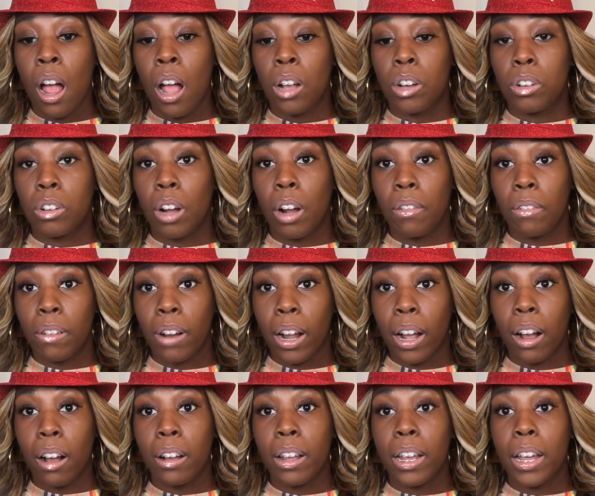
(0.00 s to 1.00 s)
Drove
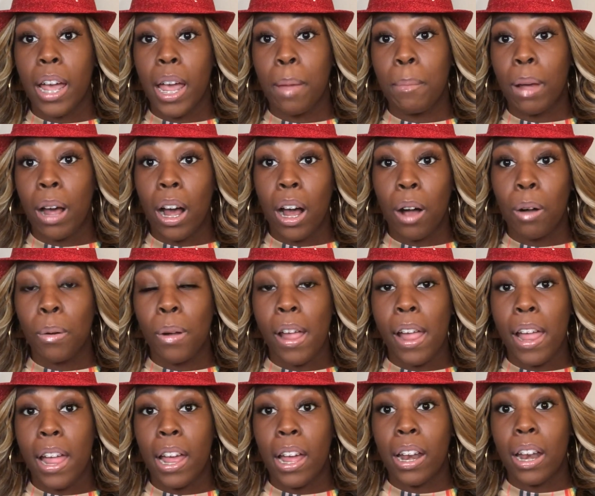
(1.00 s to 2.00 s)
around, he came out,
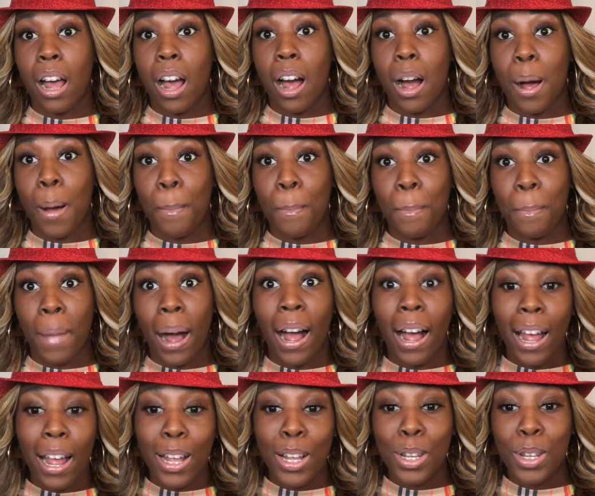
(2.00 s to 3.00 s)
and my
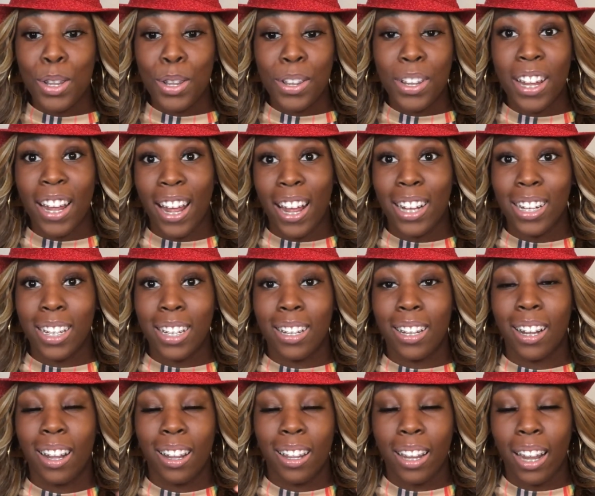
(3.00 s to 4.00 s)
test,
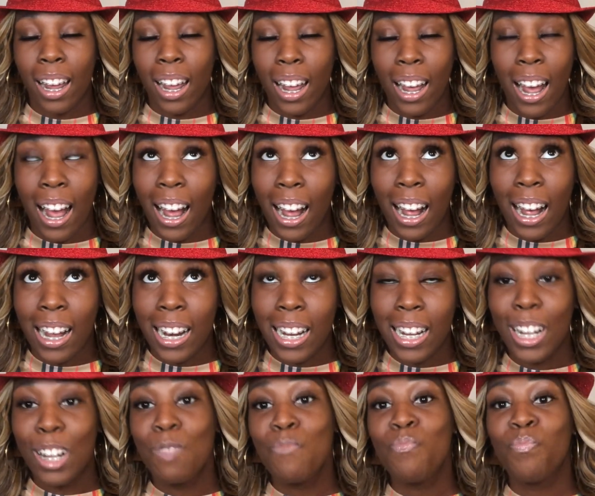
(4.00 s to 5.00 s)
thank God,
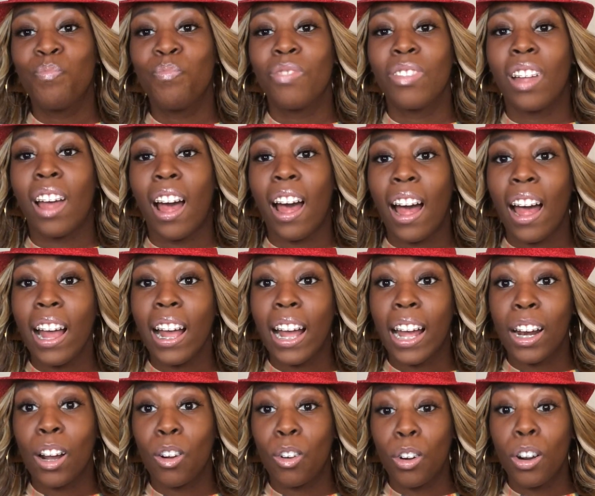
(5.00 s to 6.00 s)
I
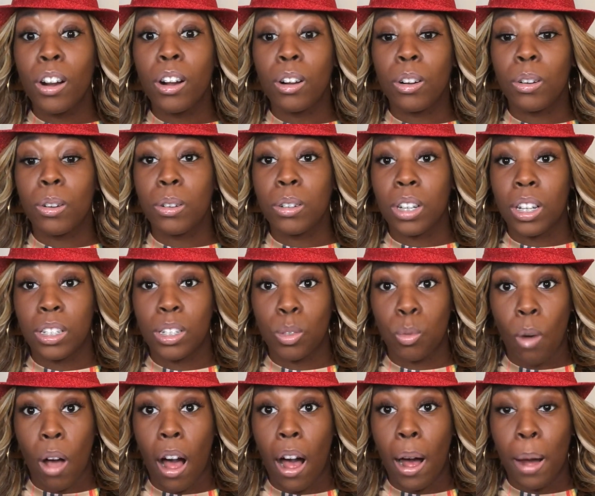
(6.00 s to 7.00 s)
got an oral
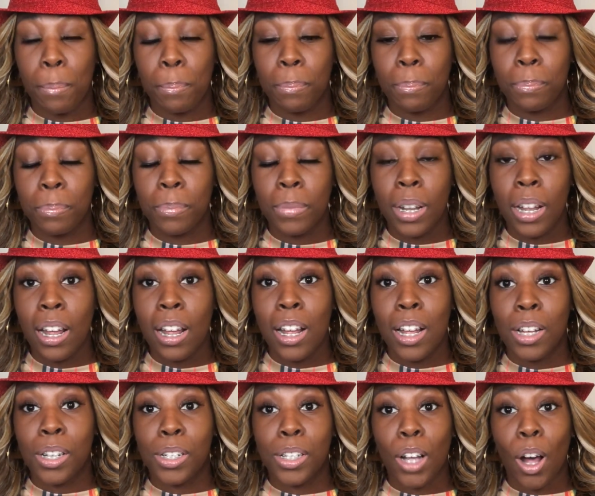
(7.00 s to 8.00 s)
swab.
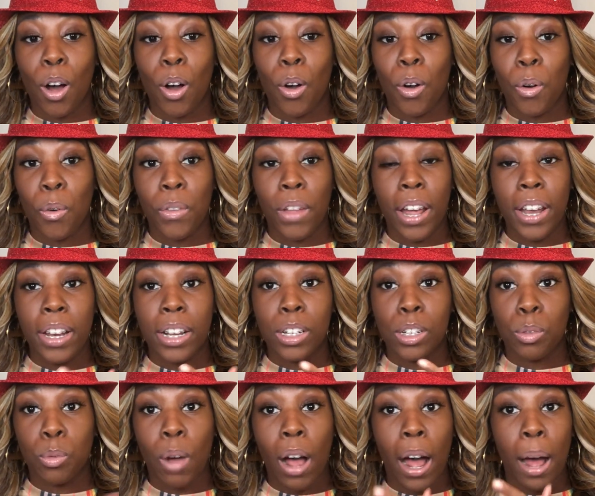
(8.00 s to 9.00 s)
So they
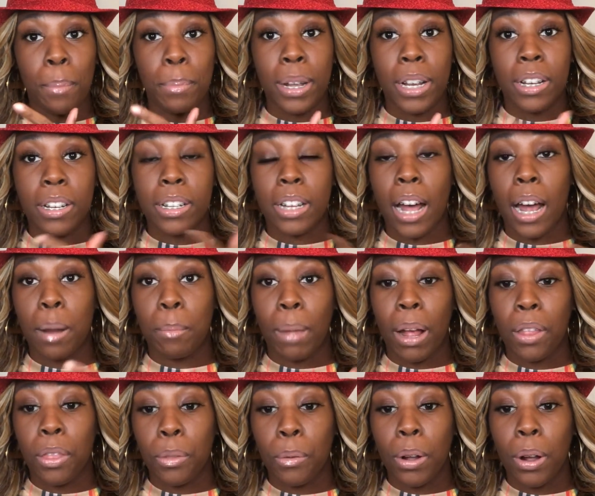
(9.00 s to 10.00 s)
just swabbed each side of my
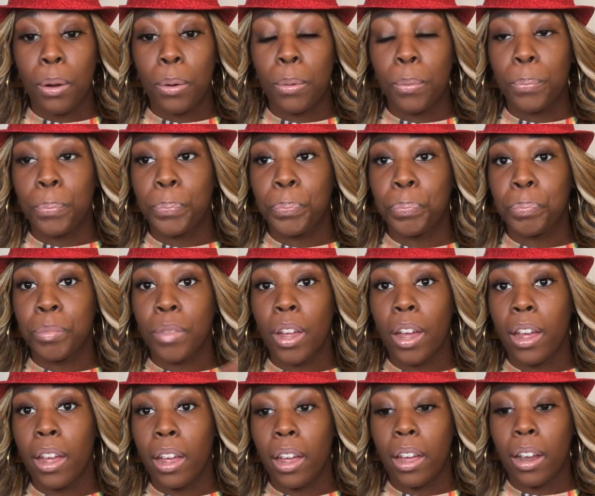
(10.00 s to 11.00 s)
throat,
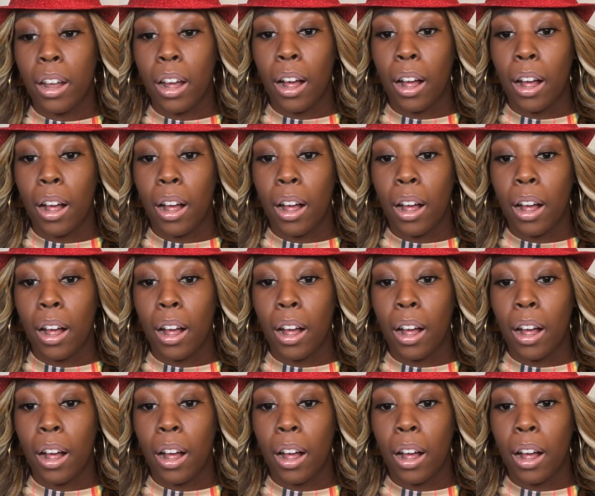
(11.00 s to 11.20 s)
and